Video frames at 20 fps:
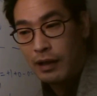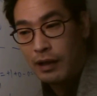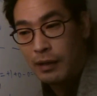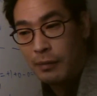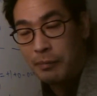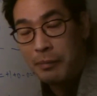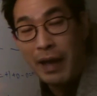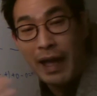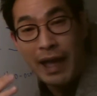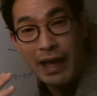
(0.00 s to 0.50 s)

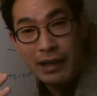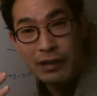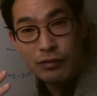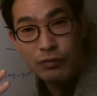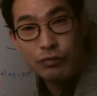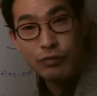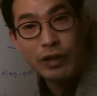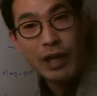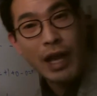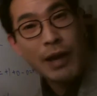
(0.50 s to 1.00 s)
Men,
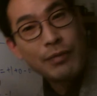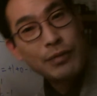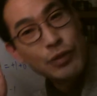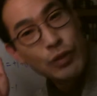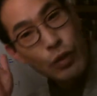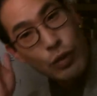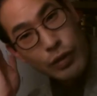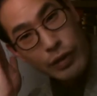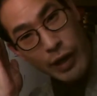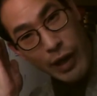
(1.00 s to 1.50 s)
we have
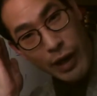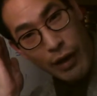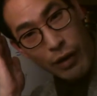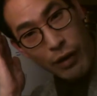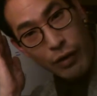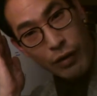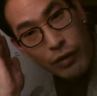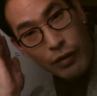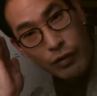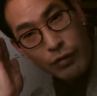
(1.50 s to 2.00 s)
short
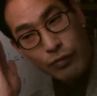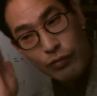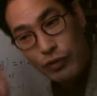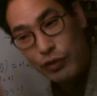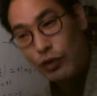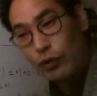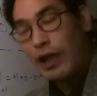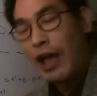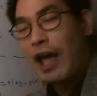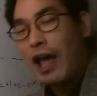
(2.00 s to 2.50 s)
hair. We
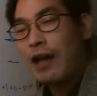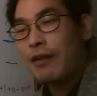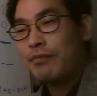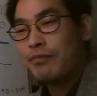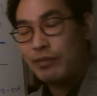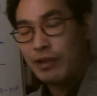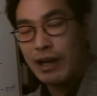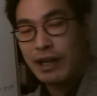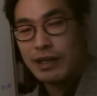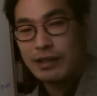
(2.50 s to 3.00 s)
don't have
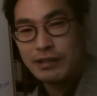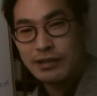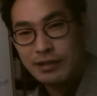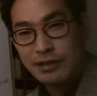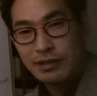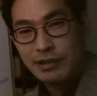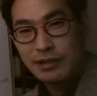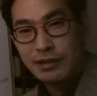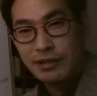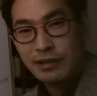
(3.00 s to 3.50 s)

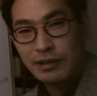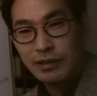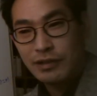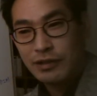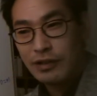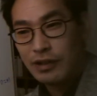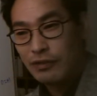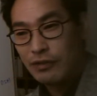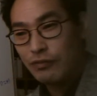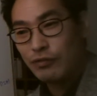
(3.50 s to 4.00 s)
breasts.
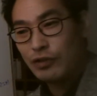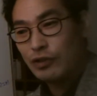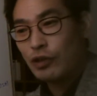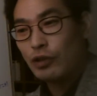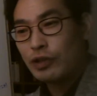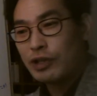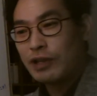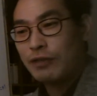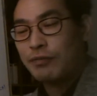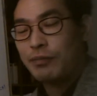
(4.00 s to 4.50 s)
We
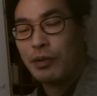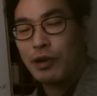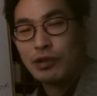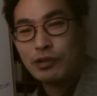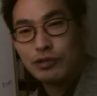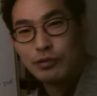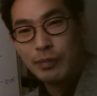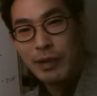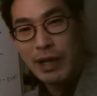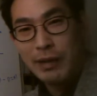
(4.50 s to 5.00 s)
don't give birth
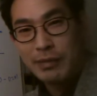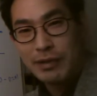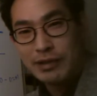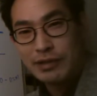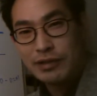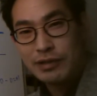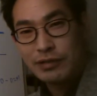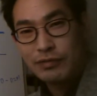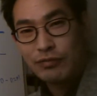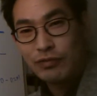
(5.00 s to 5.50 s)
to
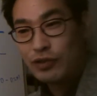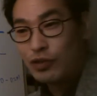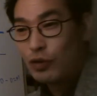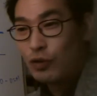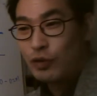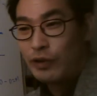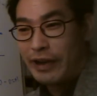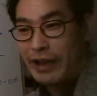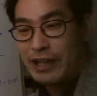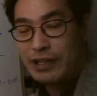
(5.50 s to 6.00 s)
babies. We don't
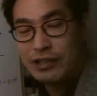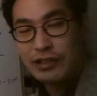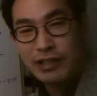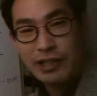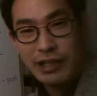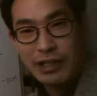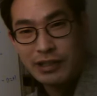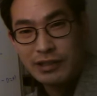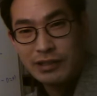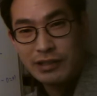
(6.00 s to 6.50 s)
raise
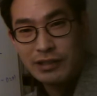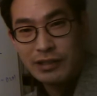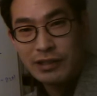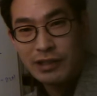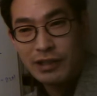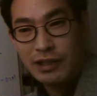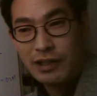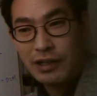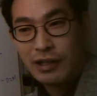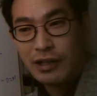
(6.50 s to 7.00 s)
kids.
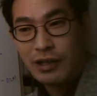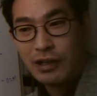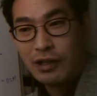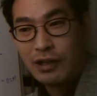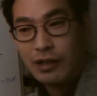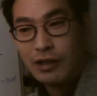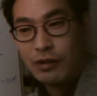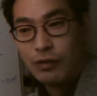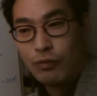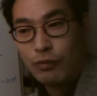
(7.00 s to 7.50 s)

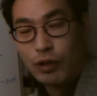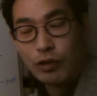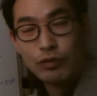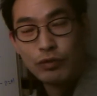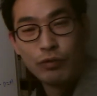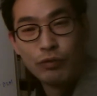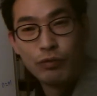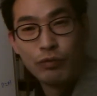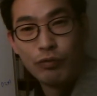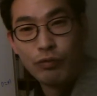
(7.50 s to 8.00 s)
What
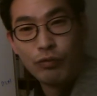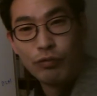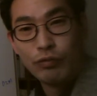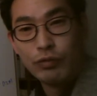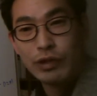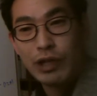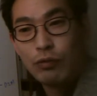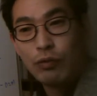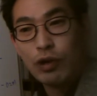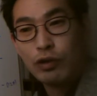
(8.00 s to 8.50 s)

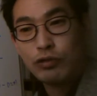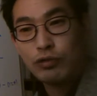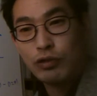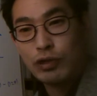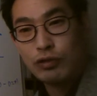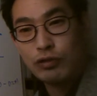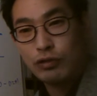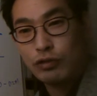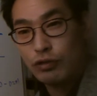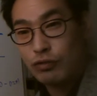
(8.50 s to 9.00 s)
then what
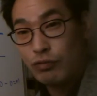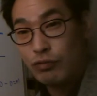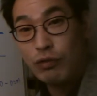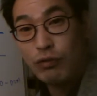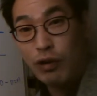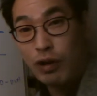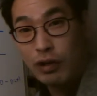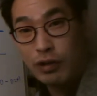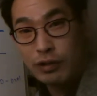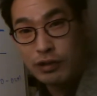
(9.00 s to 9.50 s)
do? We
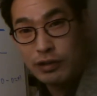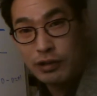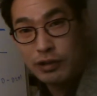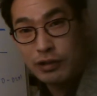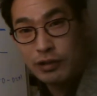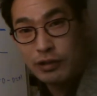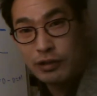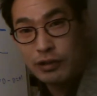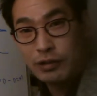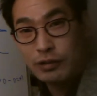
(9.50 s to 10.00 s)
work.
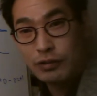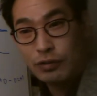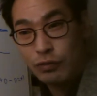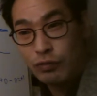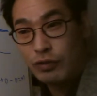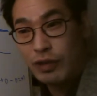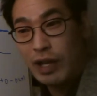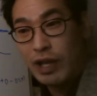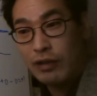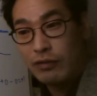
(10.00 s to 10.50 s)
So
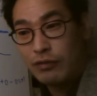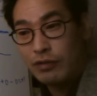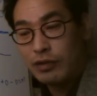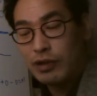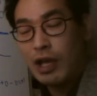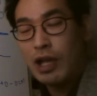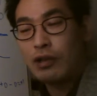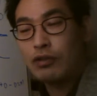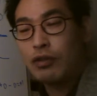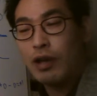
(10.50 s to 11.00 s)
we
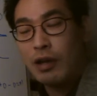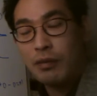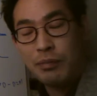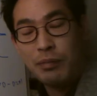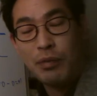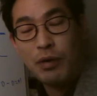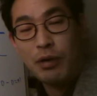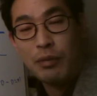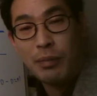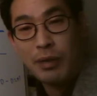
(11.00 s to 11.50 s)
tend to have
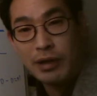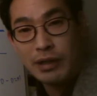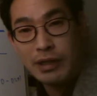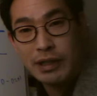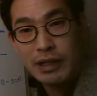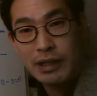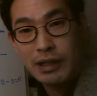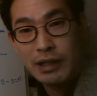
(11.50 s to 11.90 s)
more money.